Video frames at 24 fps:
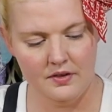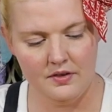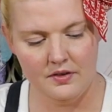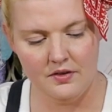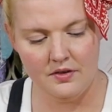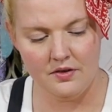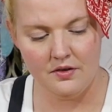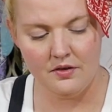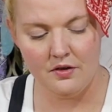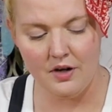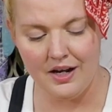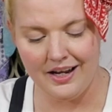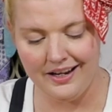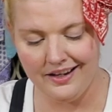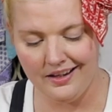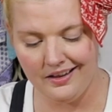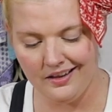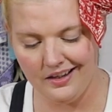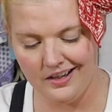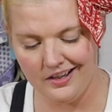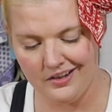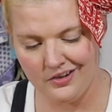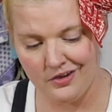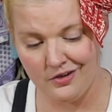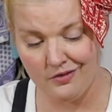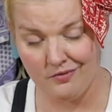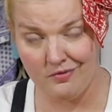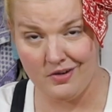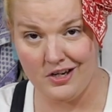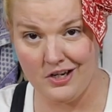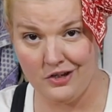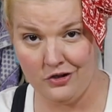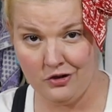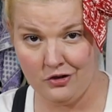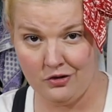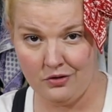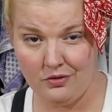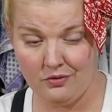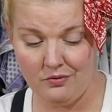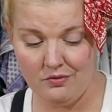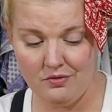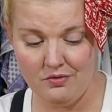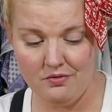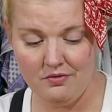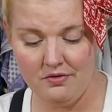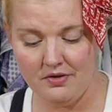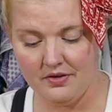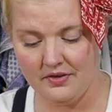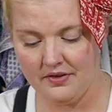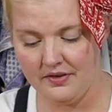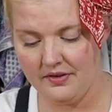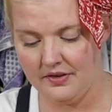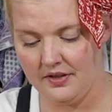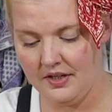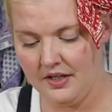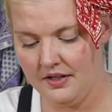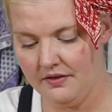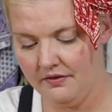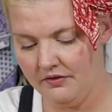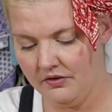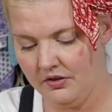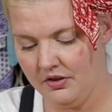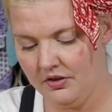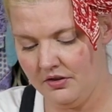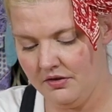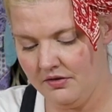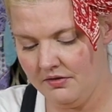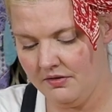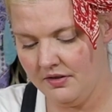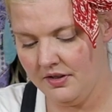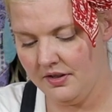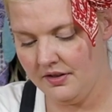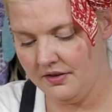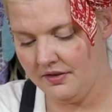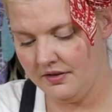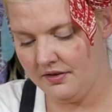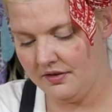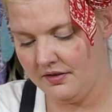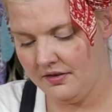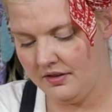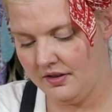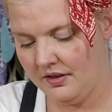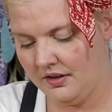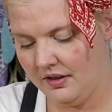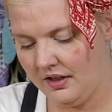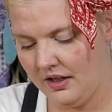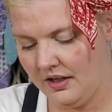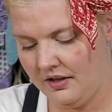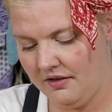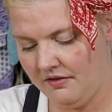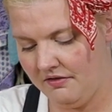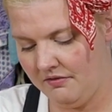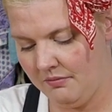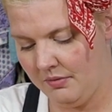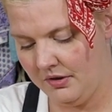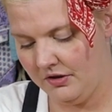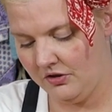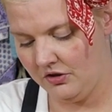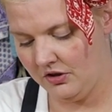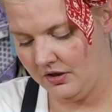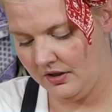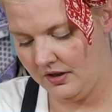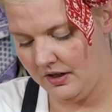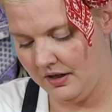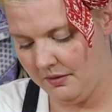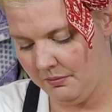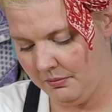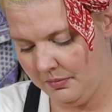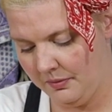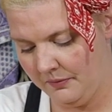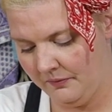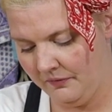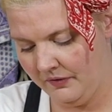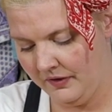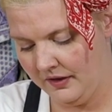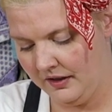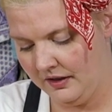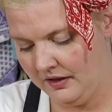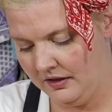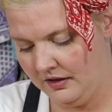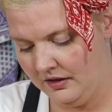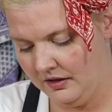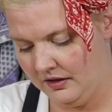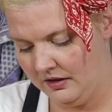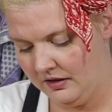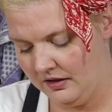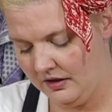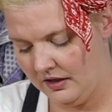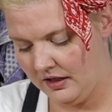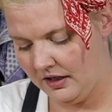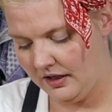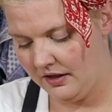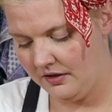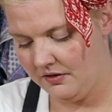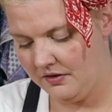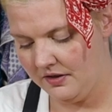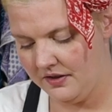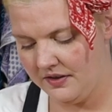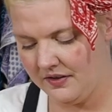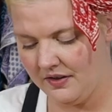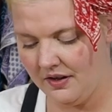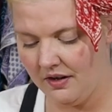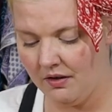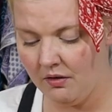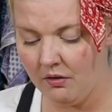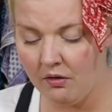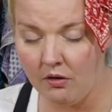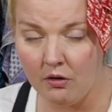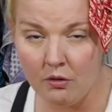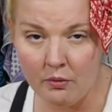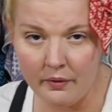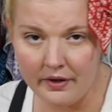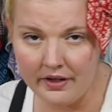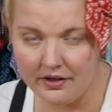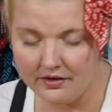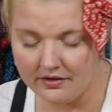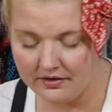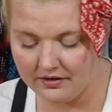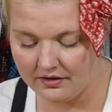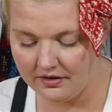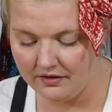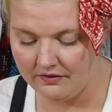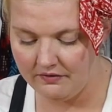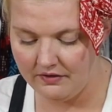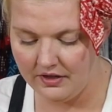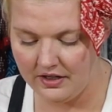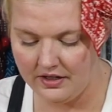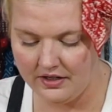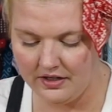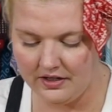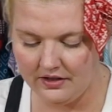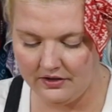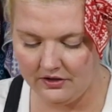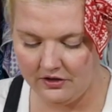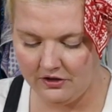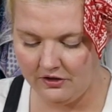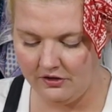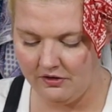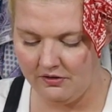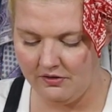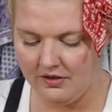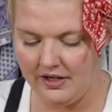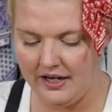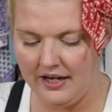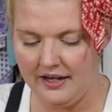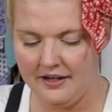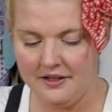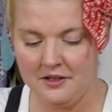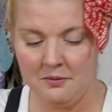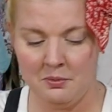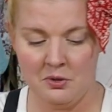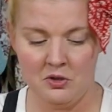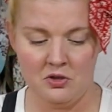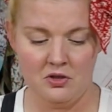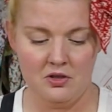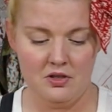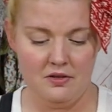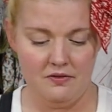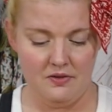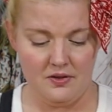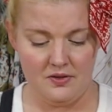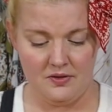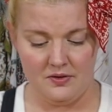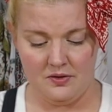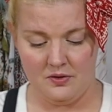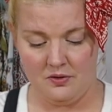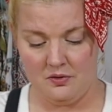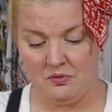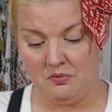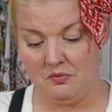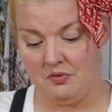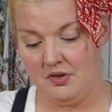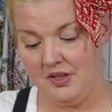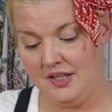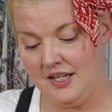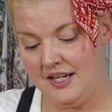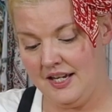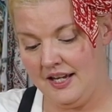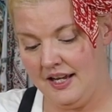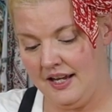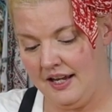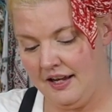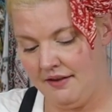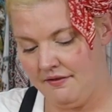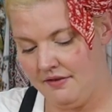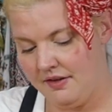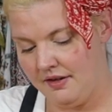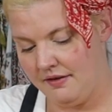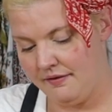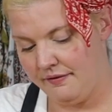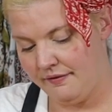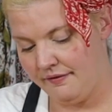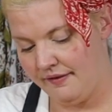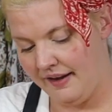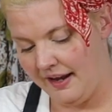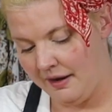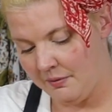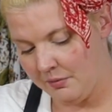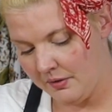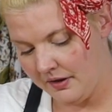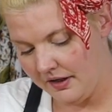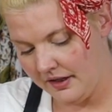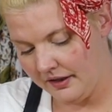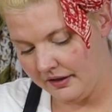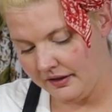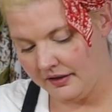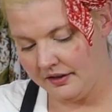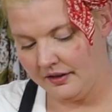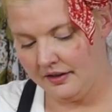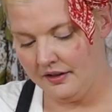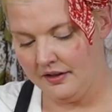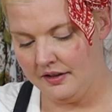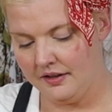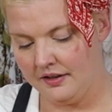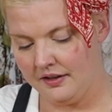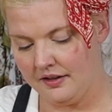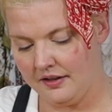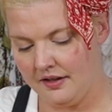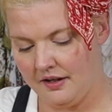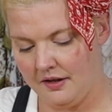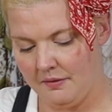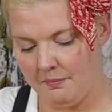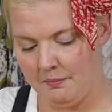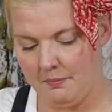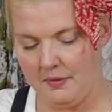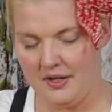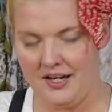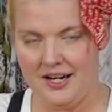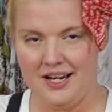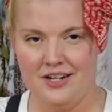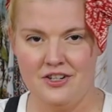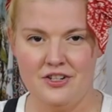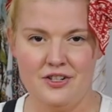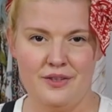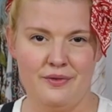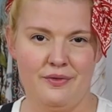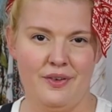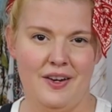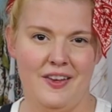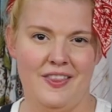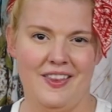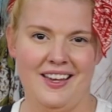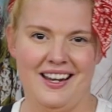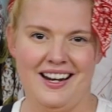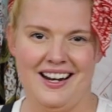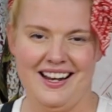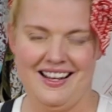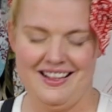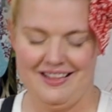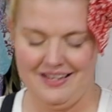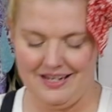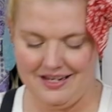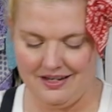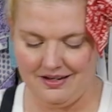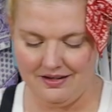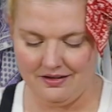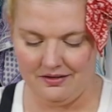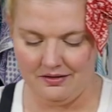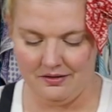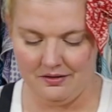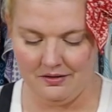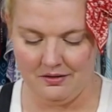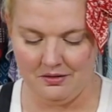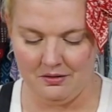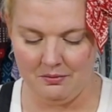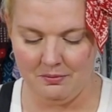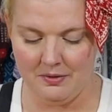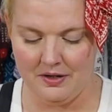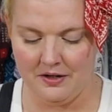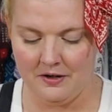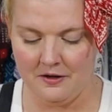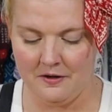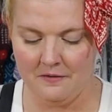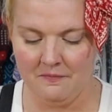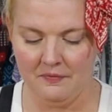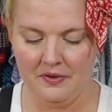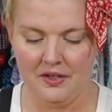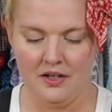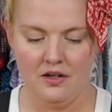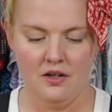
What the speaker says: So I like to reach through the sleeve to do this and kind of bunch it up. I know it's not always convenient to do that, especially if this is a really heavy fabric, but I just find that I like it a little better.